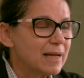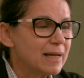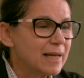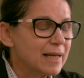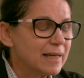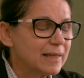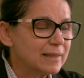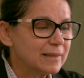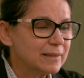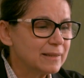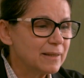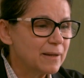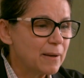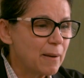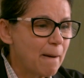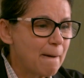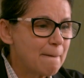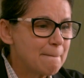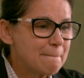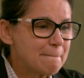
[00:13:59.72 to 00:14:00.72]
And
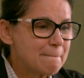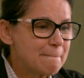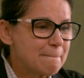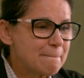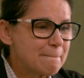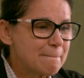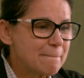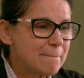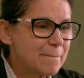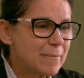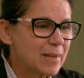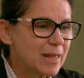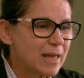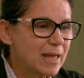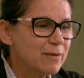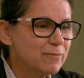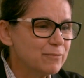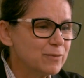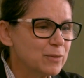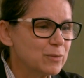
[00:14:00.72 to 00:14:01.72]

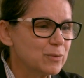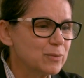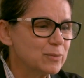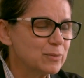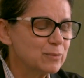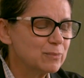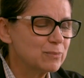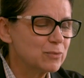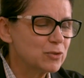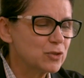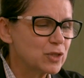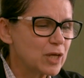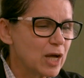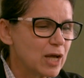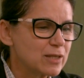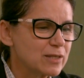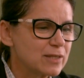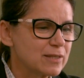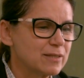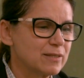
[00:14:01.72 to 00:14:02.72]
if you
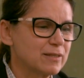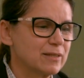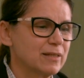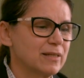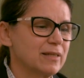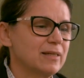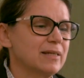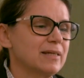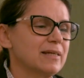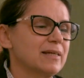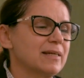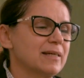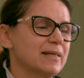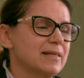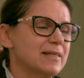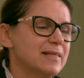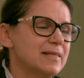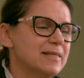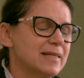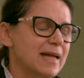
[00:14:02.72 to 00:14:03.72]
just
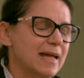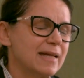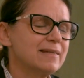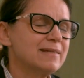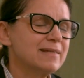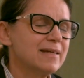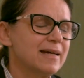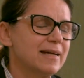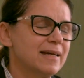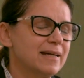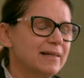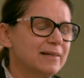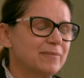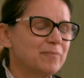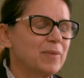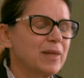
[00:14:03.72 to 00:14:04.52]
stand there